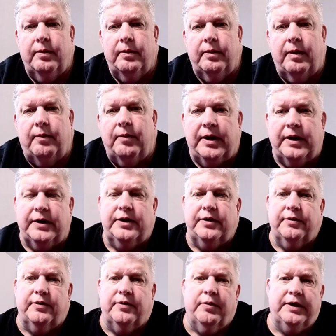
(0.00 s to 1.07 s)
wanted to
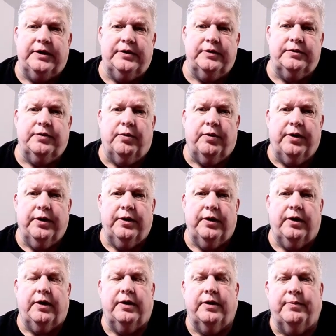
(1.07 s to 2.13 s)
do a quick tutorial
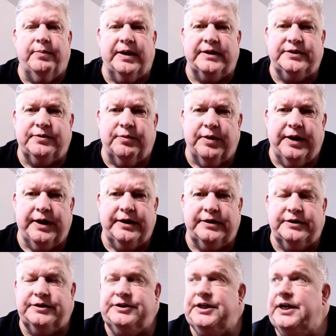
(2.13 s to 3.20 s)
on the best way
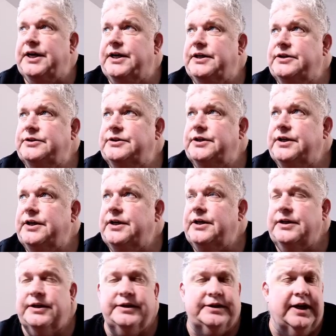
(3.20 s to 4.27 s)
to change
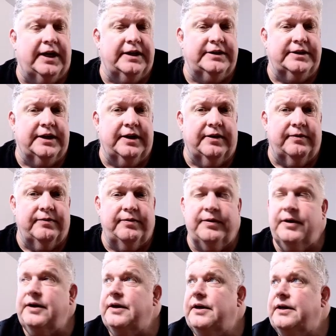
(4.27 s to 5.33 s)
the size of
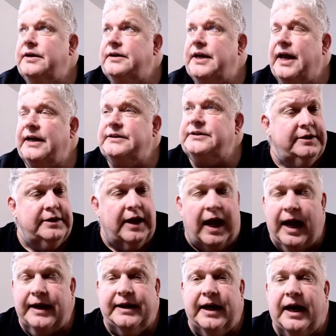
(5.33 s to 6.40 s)
text,
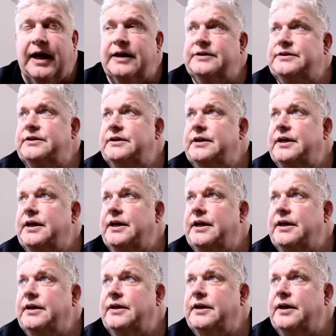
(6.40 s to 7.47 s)
icons,
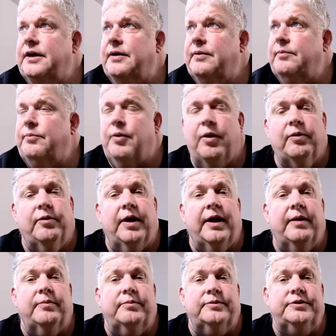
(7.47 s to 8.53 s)
and uh,
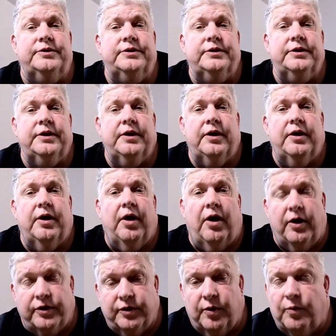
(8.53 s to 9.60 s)
programs
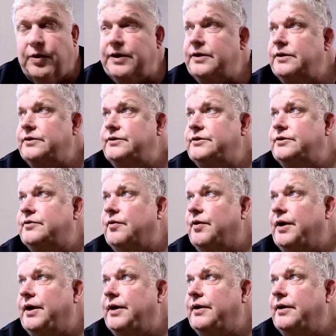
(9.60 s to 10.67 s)
on your Windows
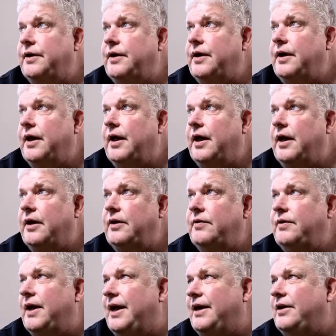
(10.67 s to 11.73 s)
screen. Uh, you
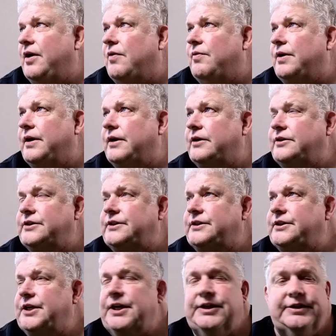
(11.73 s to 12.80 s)
can go in and just
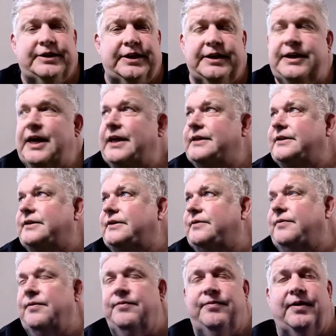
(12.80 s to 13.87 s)
change the text,
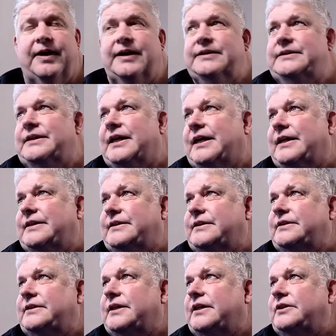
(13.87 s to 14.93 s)
the font size
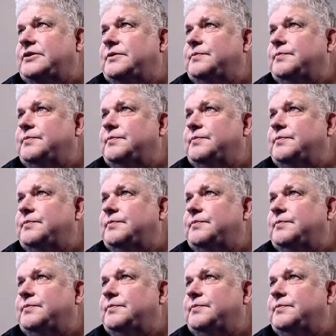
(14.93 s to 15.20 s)
and such.